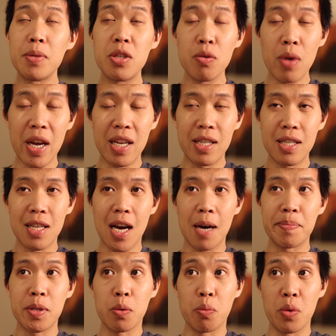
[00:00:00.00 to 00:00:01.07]
to 8
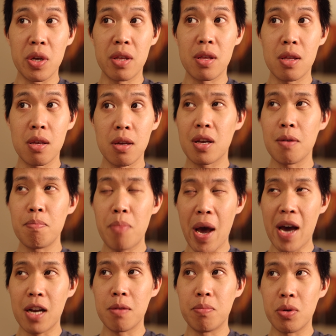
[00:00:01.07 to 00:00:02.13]
stops with
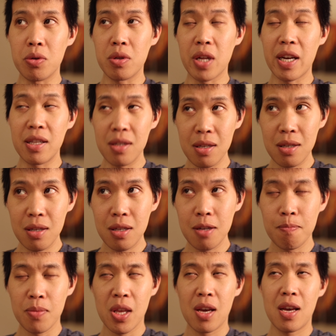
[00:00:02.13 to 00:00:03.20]
compatible
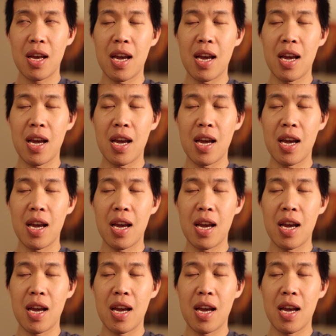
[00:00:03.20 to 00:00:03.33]
lenses,